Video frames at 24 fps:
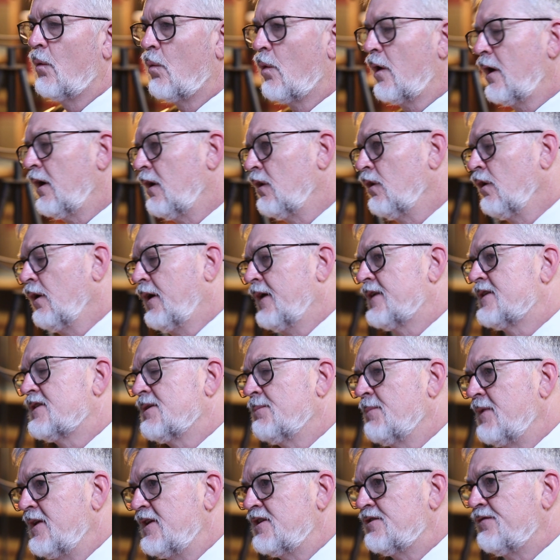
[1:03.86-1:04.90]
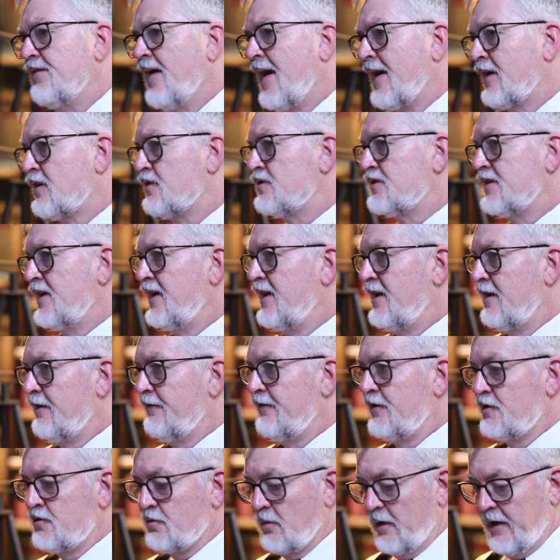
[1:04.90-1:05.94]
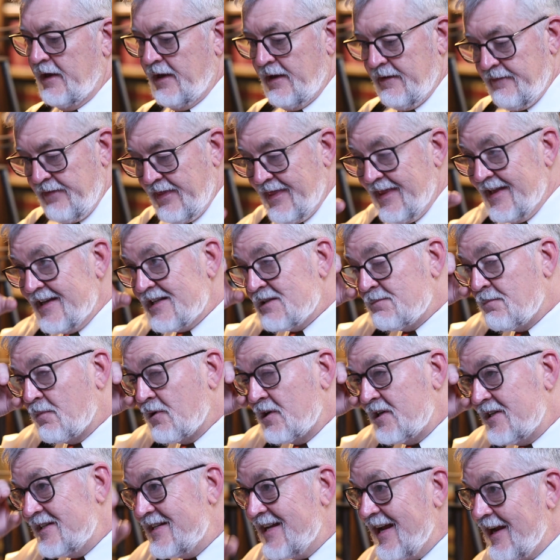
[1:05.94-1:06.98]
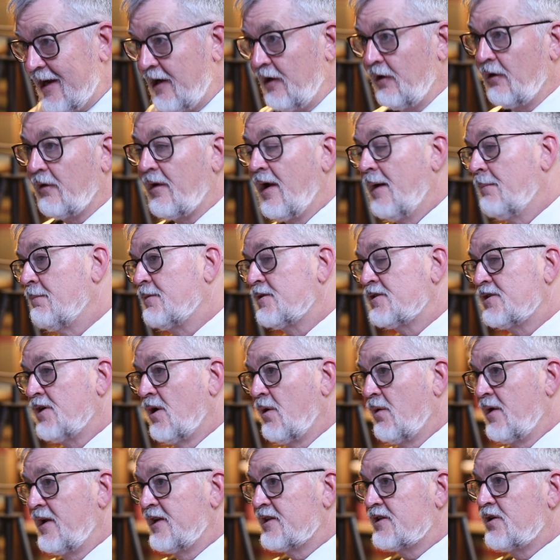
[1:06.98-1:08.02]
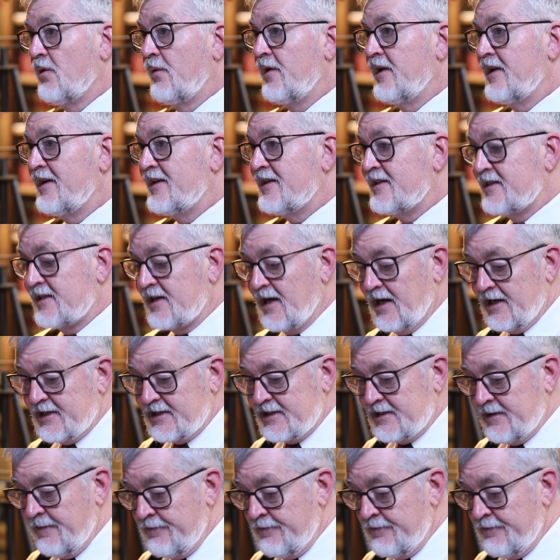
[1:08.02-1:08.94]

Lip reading: We're going to look at some of these factors individually. This particular episode is going to discuss